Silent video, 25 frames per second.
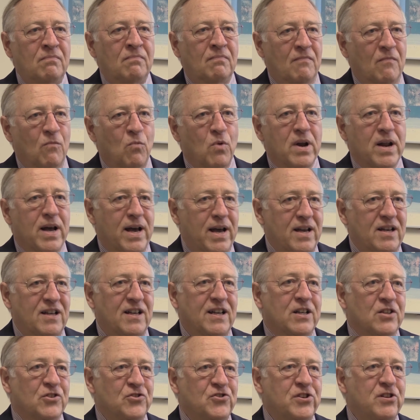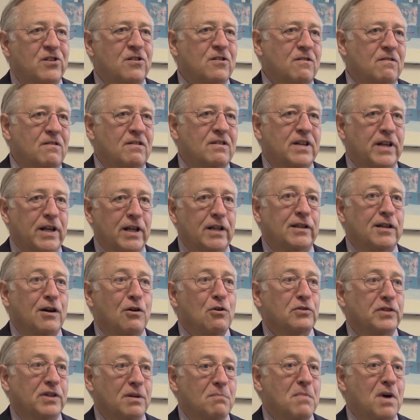one I consider an
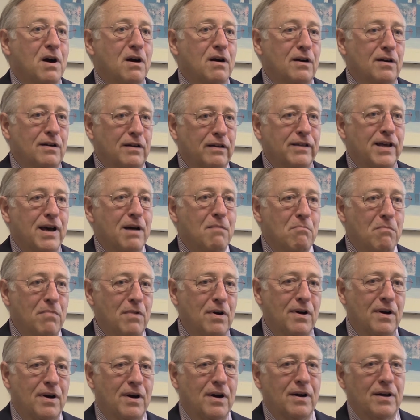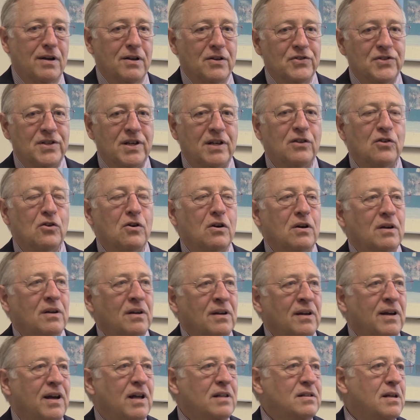adult among them, said, look,
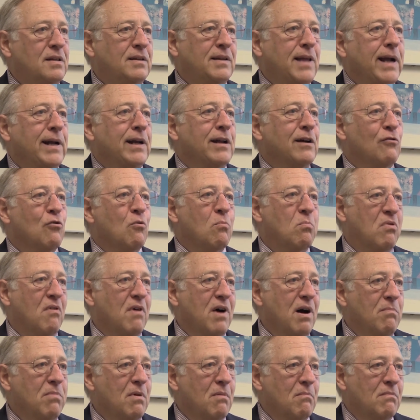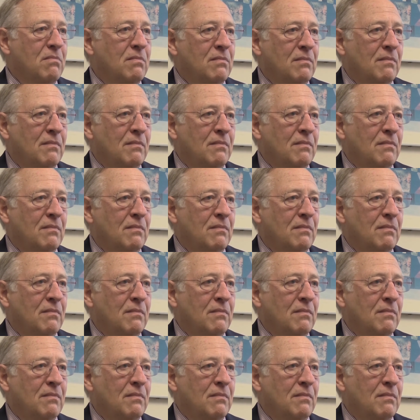it's a technical problem.